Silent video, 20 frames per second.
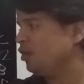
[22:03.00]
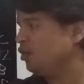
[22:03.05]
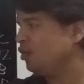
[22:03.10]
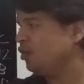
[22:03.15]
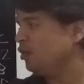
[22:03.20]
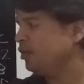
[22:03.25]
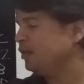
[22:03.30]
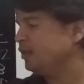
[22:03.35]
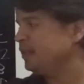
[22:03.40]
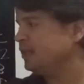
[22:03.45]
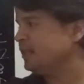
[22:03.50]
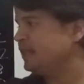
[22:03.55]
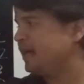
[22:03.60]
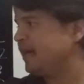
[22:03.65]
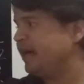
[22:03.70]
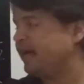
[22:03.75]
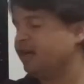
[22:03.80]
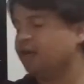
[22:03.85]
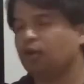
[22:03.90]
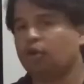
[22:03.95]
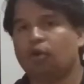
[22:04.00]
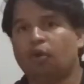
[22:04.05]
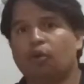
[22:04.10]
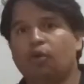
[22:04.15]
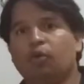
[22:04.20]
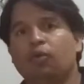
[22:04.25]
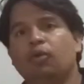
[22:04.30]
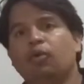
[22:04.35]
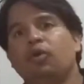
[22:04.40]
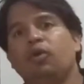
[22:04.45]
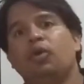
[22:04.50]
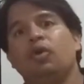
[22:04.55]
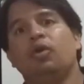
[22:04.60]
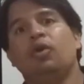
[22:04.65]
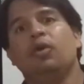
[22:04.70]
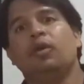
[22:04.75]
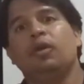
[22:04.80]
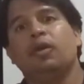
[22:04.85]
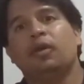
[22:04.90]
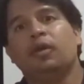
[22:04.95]
on the 9th hole
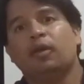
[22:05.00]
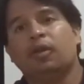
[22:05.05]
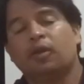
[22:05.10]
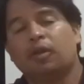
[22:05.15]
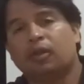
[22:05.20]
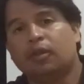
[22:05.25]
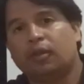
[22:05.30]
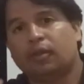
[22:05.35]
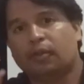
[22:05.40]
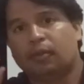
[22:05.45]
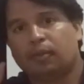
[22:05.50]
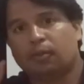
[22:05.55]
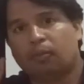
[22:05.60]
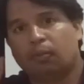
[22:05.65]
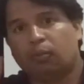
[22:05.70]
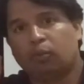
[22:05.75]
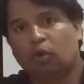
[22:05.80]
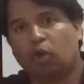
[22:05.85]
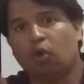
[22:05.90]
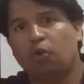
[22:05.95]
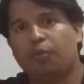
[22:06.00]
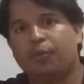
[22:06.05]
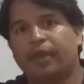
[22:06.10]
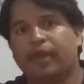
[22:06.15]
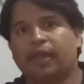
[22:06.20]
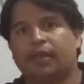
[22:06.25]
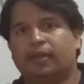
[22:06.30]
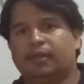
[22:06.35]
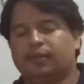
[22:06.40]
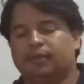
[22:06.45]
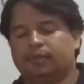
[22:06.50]
blow bend.